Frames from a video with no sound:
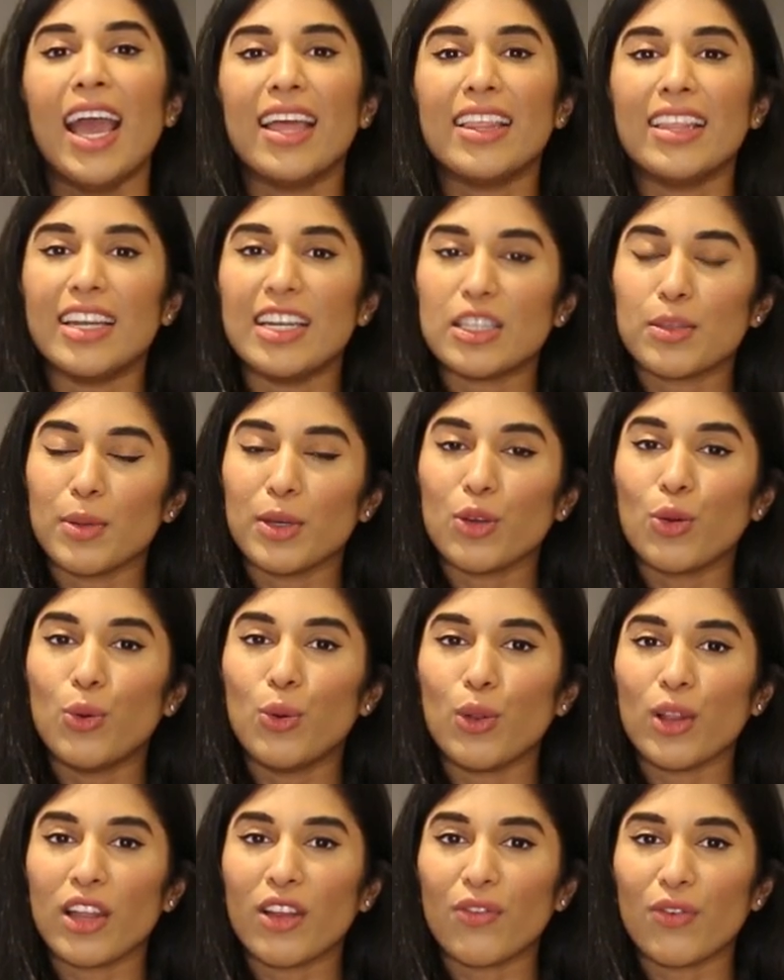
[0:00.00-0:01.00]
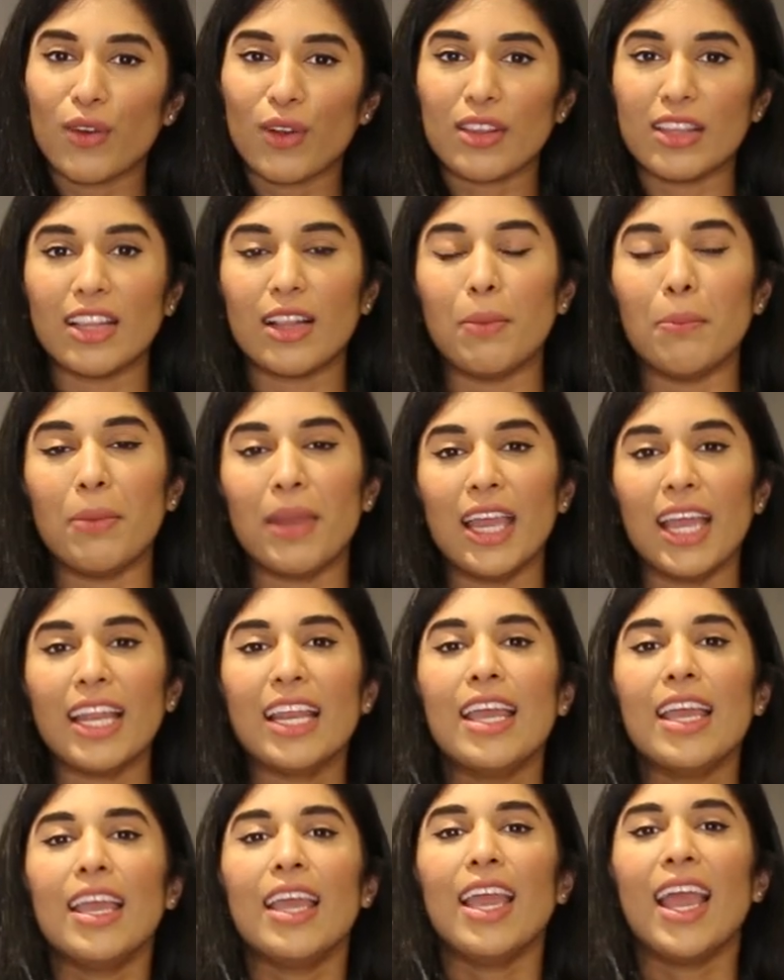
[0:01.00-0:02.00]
and then it's been cooling for a little bit.